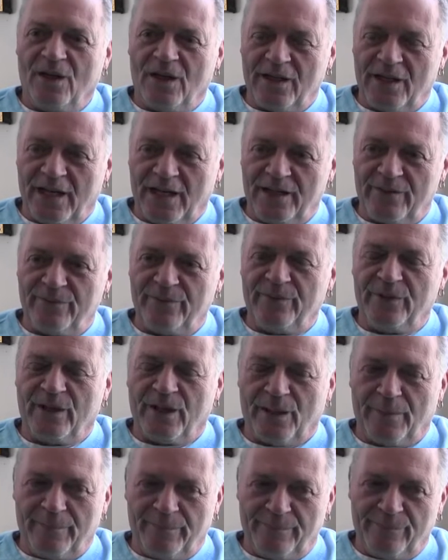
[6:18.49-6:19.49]
And I,
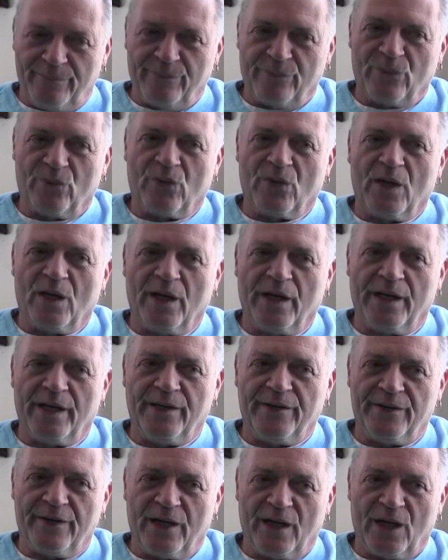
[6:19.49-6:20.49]
yeah,
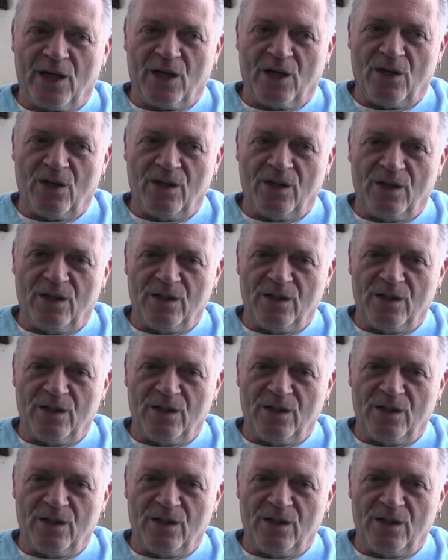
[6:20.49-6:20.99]
and uh,